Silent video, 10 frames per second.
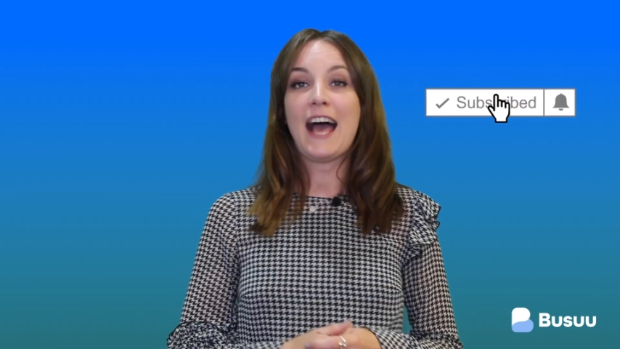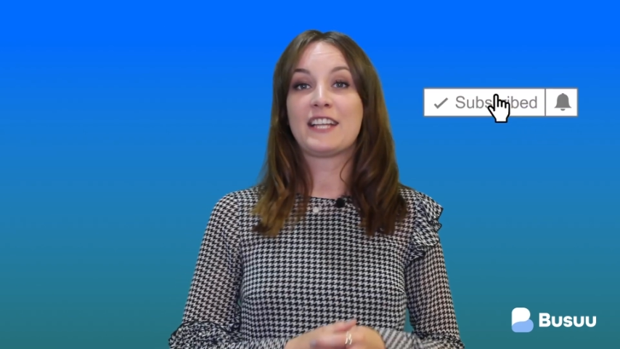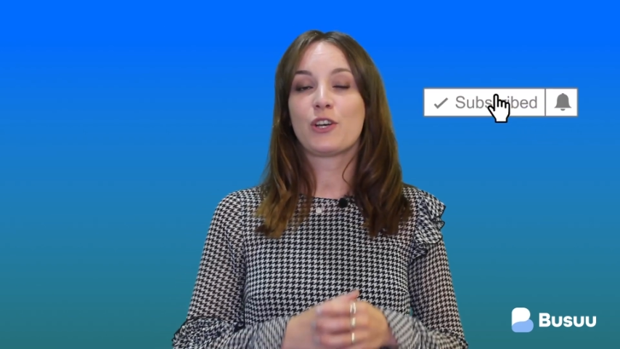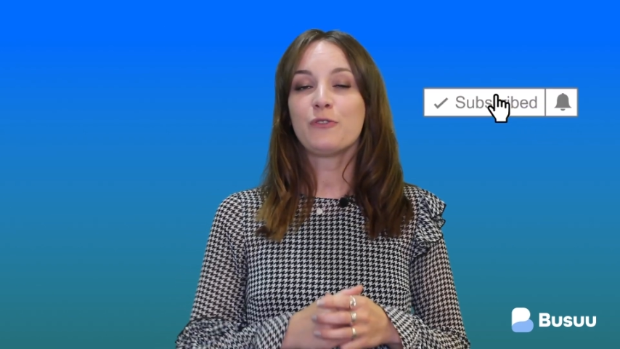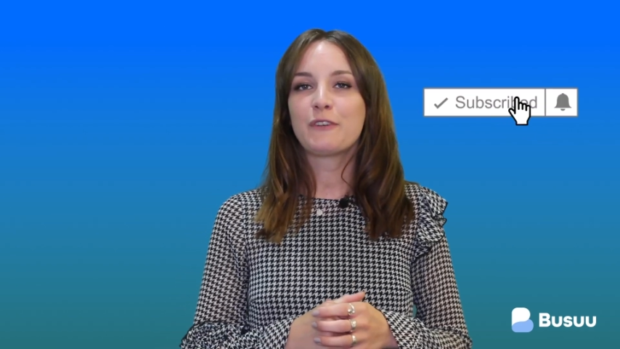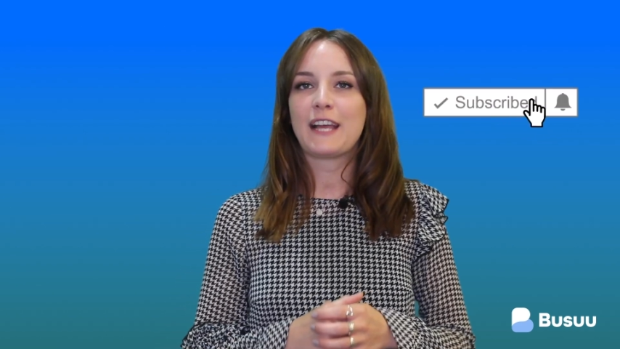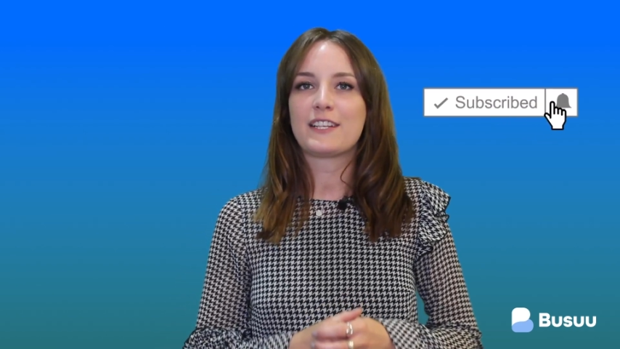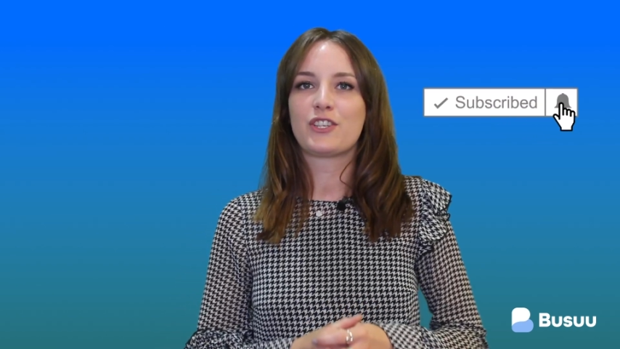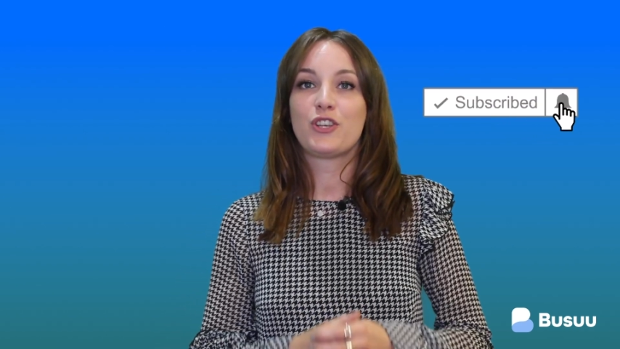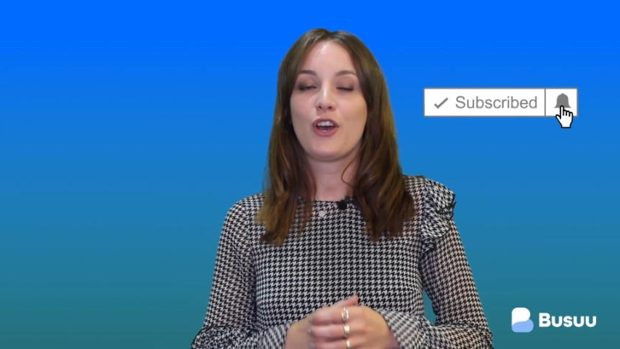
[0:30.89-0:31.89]
and don't forget
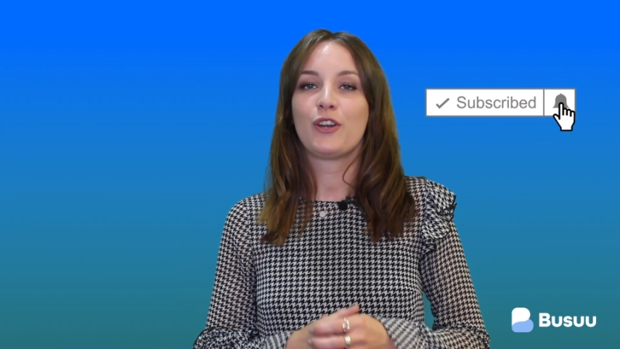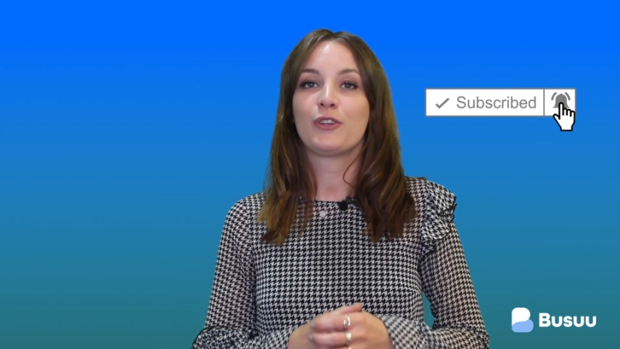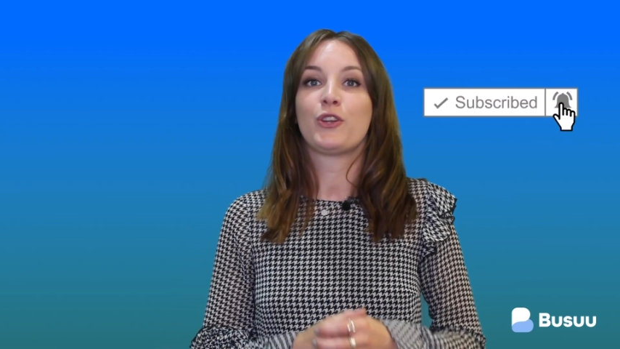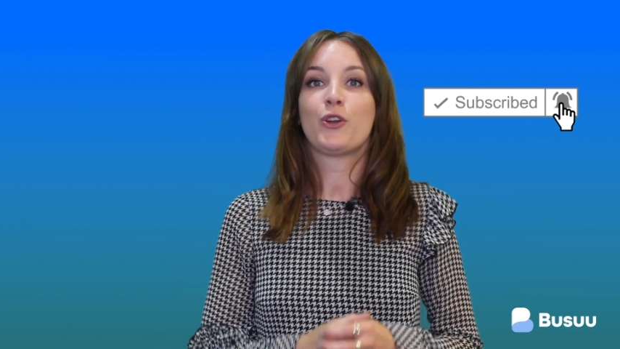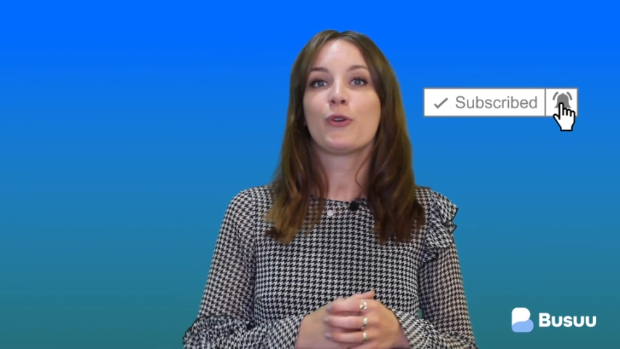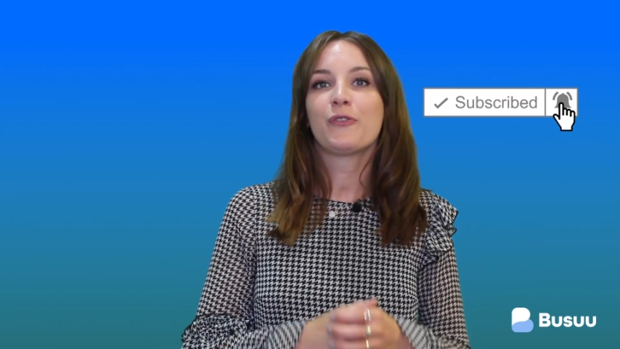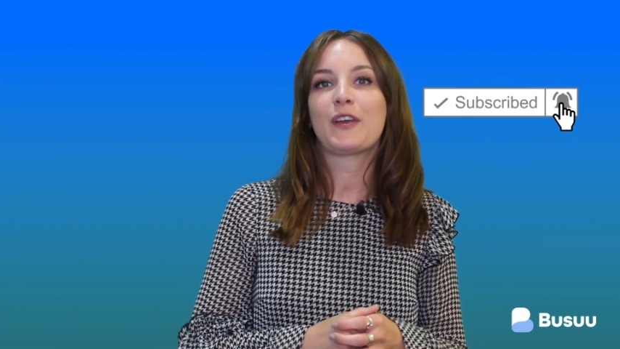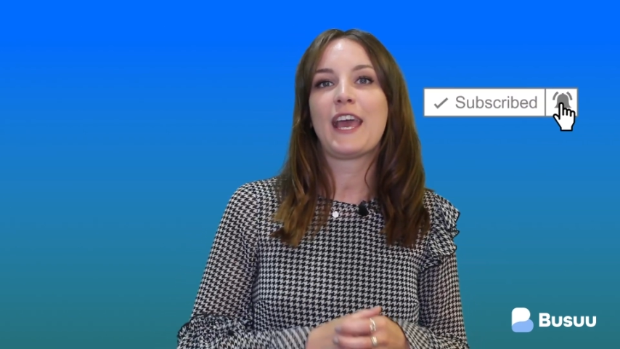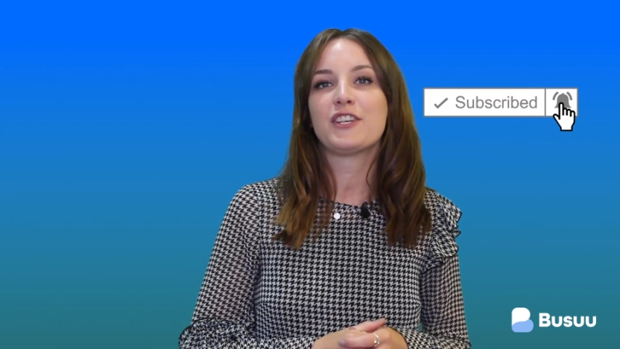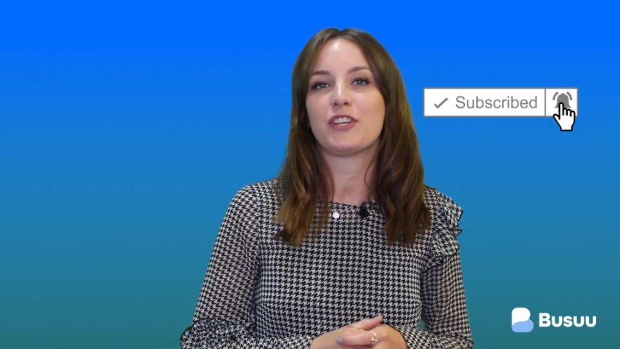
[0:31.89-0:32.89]
to turn on your
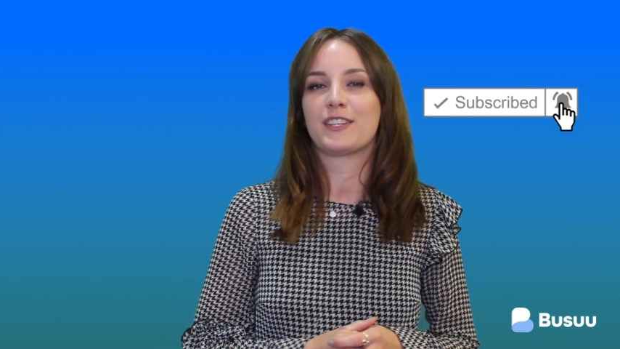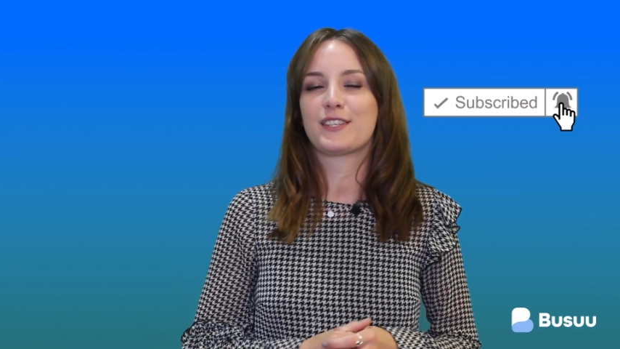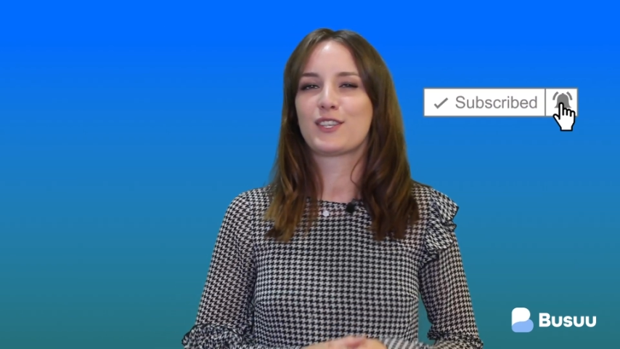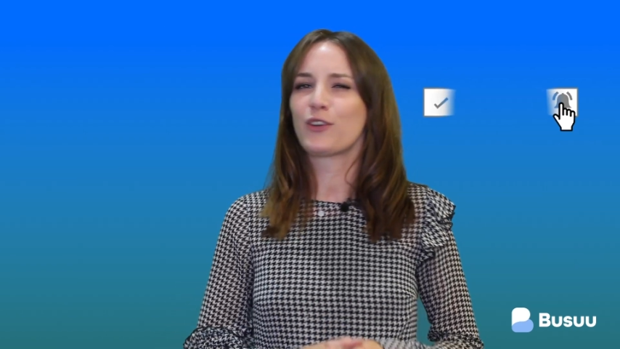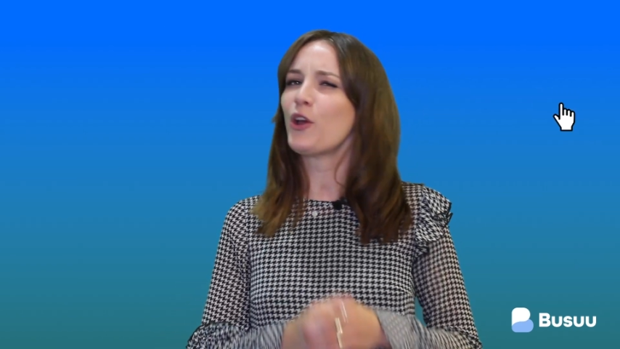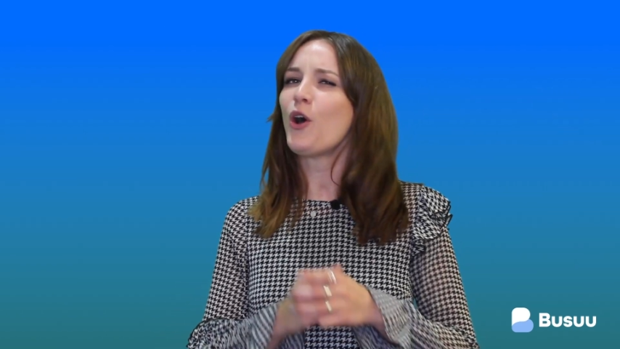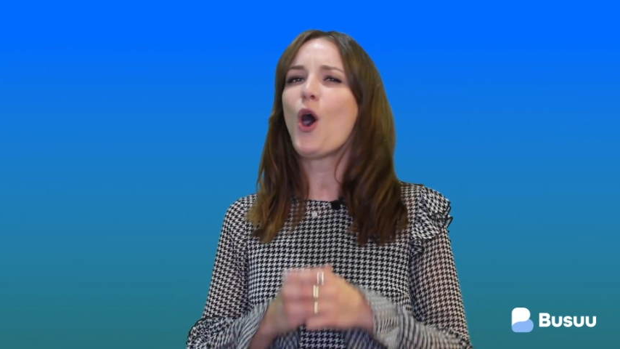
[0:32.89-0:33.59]
notifications so you're